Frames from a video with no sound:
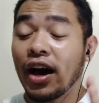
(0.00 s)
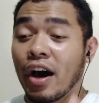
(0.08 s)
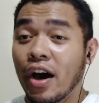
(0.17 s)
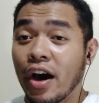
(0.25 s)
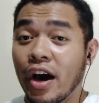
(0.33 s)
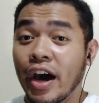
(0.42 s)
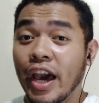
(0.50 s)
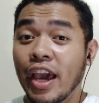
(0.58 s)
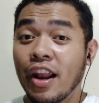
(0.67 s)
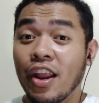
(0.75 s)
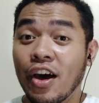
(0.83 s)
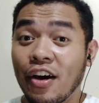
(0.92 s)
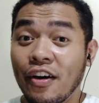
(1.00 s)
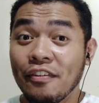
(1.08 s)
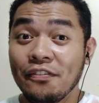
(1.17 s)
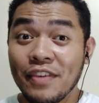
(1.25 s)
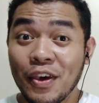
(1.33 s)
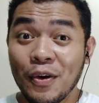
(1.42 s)
I
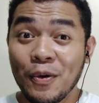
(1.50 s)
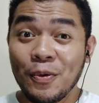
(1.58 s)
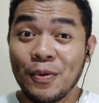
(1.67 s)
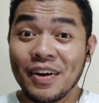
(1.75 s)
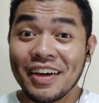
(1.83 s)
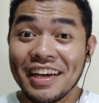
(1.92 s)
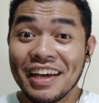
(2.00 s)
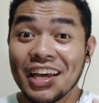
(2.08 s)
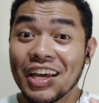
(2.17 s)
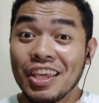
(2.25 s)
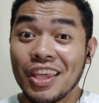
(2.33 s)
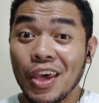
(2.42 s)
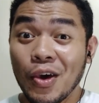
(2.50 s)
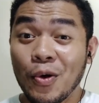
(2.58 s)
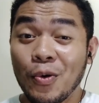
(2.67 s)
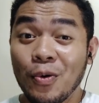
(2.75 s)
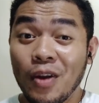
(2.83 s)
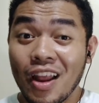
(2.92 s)
love you.
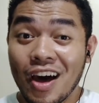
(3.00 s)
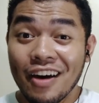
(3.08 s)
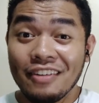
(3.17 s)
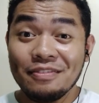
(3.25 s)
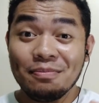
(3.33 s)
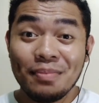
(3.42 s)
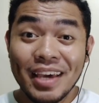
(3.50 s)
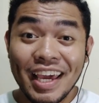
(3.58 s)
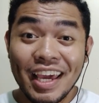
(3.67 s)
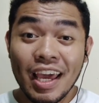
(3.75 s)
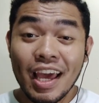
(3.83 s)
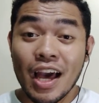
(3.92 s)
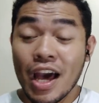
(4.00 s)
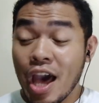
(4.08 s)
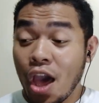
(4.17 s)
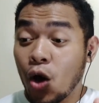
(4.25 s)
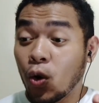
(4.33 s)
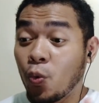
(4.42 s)
You love me.
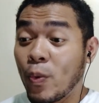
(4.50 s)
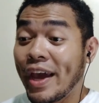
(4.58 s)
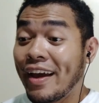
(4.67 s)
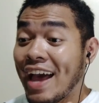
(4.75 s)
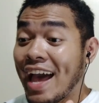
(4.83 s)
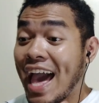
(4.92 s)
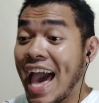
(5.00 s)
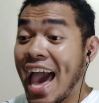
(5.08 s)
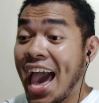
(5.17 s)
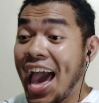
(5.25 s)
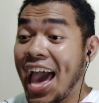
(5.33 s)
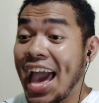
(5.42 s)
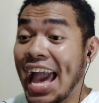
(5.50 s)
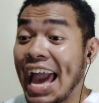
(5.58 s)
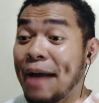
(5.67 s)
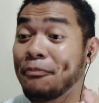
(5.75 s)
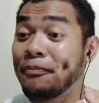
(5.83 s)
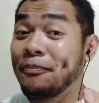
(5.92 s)
We're a
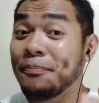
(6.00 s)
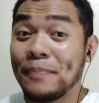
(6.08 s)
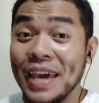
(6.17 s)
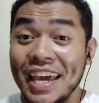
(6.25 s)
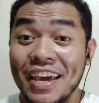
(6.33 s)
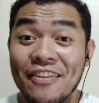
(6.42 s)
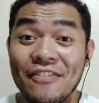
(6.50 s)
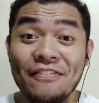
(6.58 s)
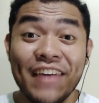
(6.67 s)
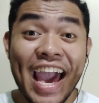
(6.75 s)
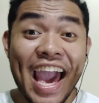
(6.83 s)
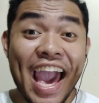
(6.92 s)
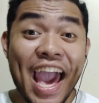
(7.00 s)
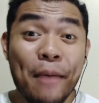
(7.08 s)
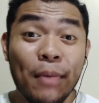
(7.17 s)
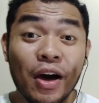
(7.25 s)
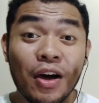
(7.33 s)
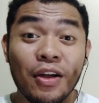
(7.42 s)
happy
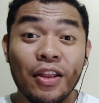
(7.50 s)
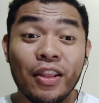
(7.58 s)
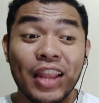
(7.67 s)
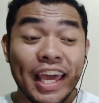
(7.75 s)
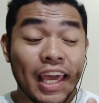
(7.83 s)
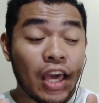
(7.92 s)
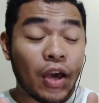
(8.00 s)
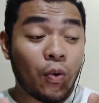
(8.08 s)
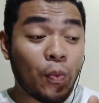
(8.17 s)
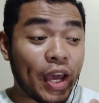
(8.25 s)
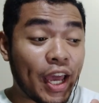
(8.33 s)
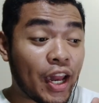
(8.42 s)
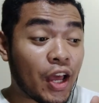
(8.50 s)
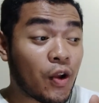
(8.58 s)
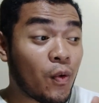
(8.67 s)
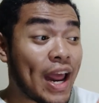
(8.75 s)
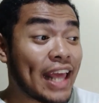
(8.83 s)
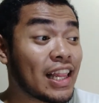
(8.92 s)
family. With a
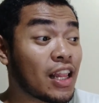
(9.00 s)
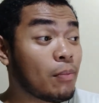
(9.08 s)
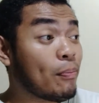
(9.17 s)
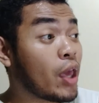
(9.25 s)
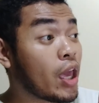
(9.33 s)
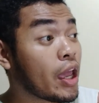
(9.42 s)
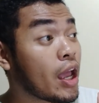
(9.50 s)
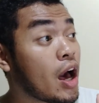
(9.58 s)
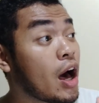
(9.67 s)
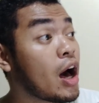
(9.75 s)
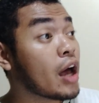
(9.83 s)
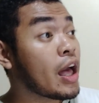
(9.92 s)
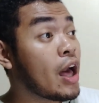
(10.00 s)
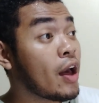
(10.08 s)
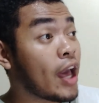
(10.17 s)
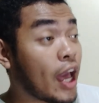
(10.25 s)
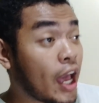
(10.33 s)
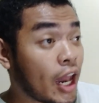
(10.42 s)
great big hug
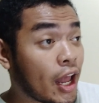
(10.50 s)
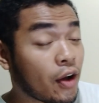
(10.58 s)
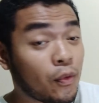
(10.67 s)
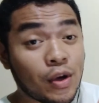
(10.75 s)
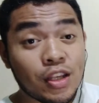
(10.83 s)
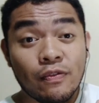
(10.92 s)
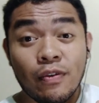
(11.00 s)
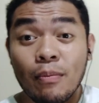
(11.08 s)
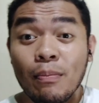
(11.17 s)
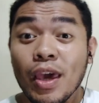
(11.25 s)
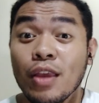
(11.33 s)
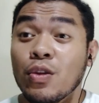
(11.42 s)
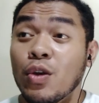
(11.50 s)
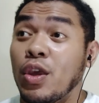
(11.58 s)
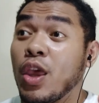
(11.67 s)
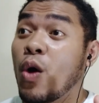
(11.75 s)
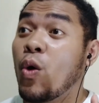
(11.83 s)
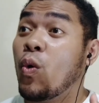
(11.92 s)
and a kiss from me to
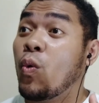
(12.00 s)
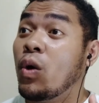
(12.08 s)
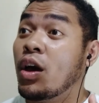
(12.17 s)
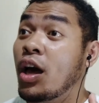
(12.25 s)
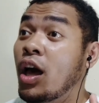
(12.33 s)
you.